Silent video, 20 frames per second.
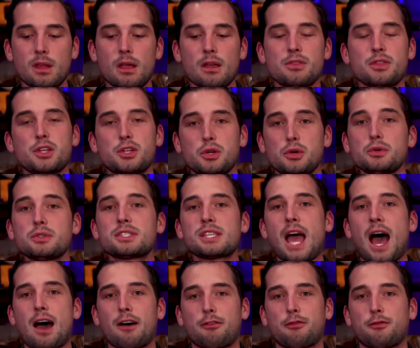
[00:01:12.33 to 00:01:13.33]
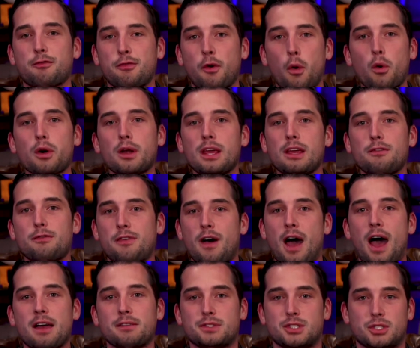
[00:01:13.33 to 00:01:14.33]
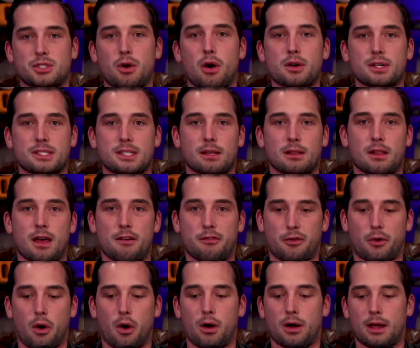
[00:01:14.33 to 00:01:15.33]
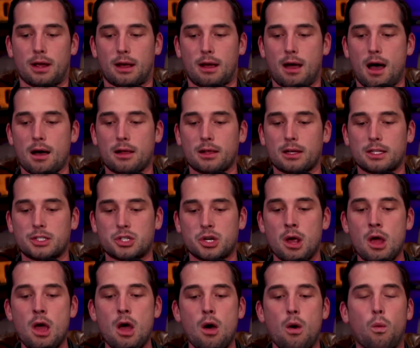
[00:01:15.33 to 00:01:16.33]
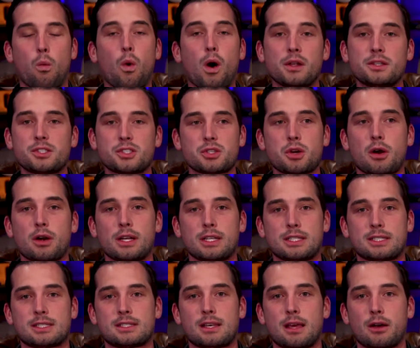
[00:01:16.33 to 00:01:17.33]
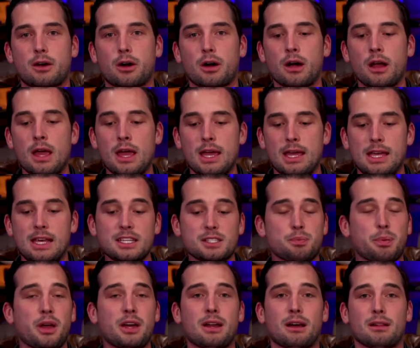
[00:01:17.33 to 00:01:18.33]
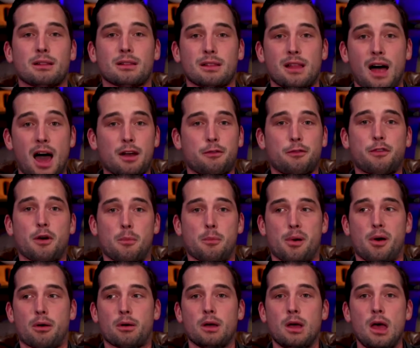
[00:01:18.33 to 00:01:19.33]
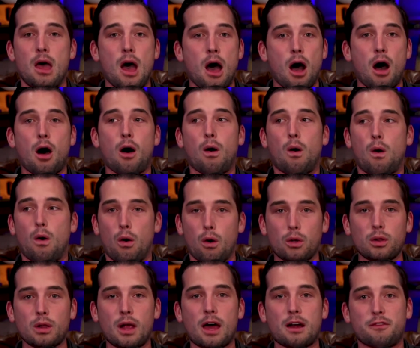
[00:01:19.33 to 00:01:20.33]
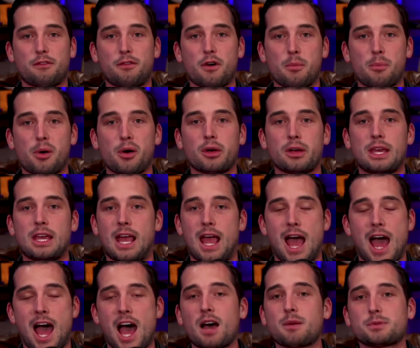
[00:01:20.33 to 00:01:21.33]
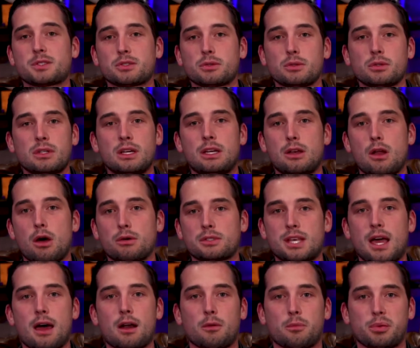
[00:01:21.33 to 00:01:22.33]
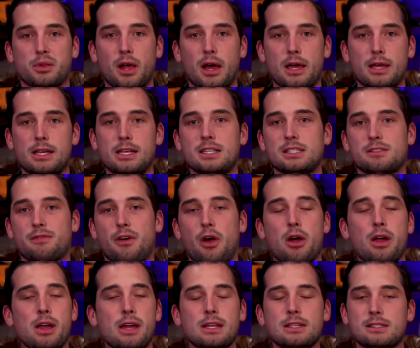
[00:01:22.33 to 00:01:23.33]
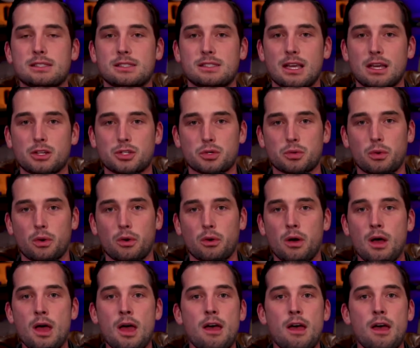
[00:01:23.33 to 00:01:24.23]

The dude's got 45 starts at left guard in college, 1 start at center. He has played a lot of football. A whole lot of football. He absolutely knows how to play. He's very instinctual,